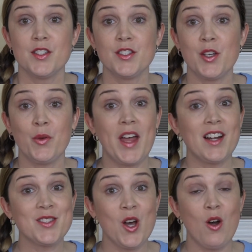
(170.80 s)
So
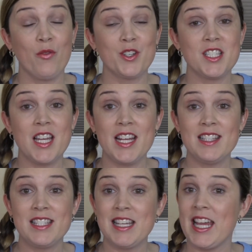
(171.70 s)
that's all for
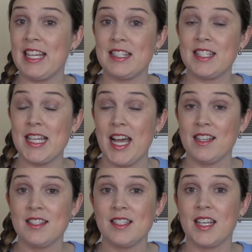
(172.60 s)
today's taste
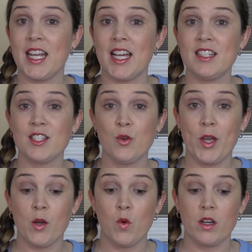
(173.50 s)
test, a nice
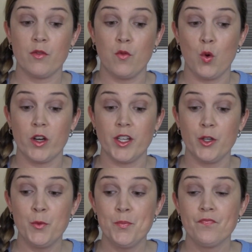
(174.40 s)
quick one for
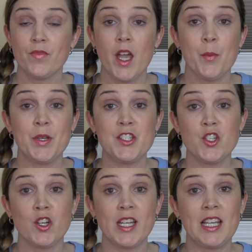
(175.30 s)
you. Be
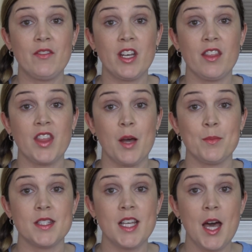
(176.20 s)
sure to give it a
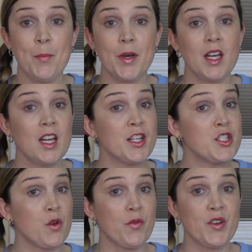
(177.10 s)
thumbs up.
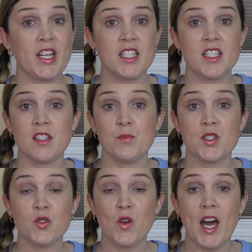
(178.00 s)
Don't forget to
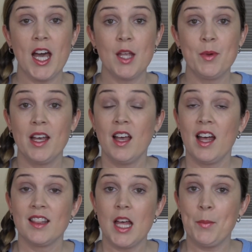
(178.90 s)
subscribe.
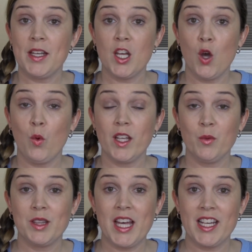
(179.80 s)
Let me know what
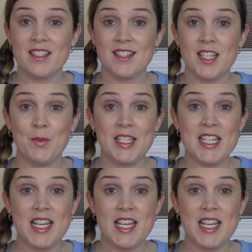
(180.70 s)
you would like to see me